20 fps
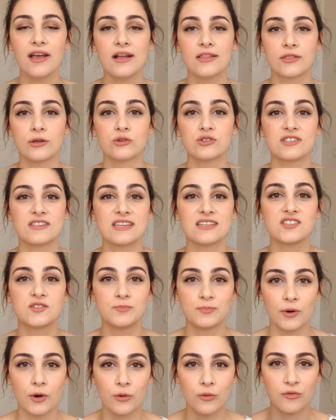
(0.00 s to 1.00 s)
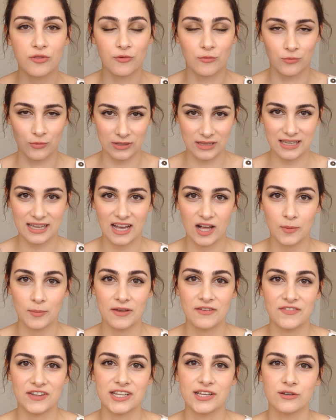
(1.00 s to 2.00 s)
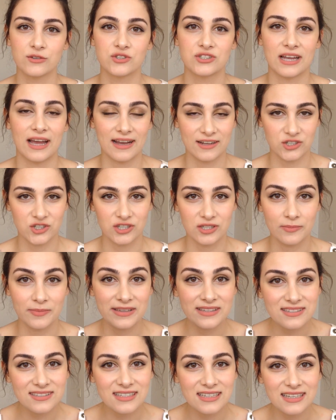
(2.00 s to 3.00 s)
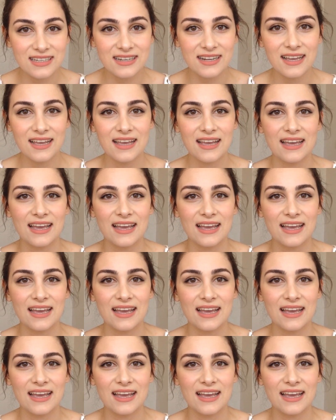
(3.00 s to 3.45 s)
Those things both really help my videos to actually be seen.